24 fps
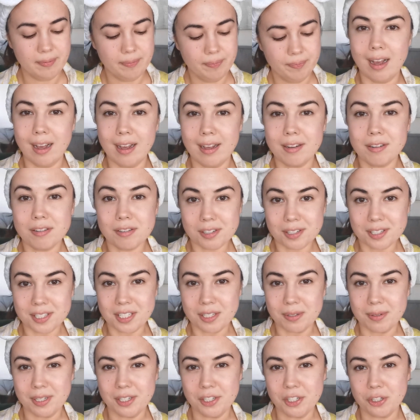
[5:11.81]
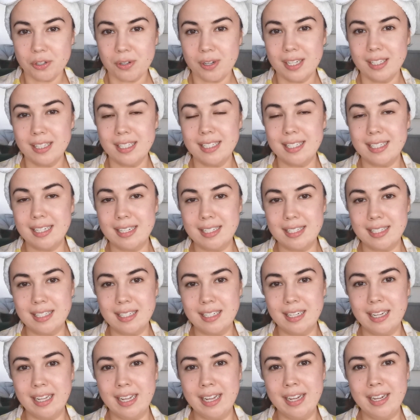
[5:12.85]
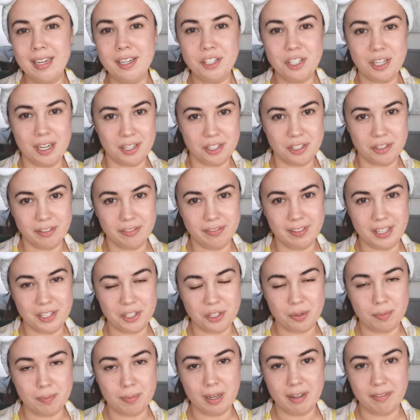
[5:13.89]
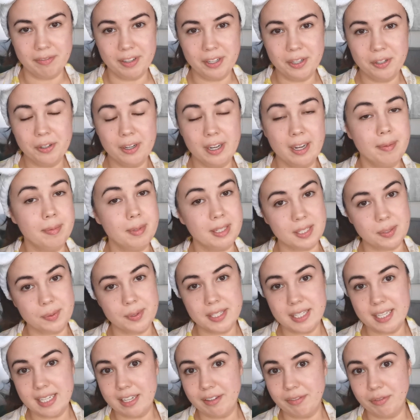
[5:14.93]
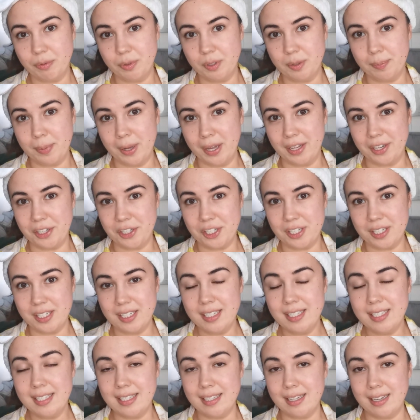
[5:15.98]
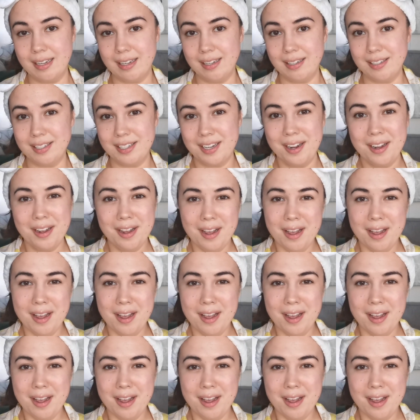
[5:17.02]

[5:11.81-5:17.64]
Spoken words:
I also enjoy the Sisley Gentle Facial Buffing Cream. This was a gift with purchase and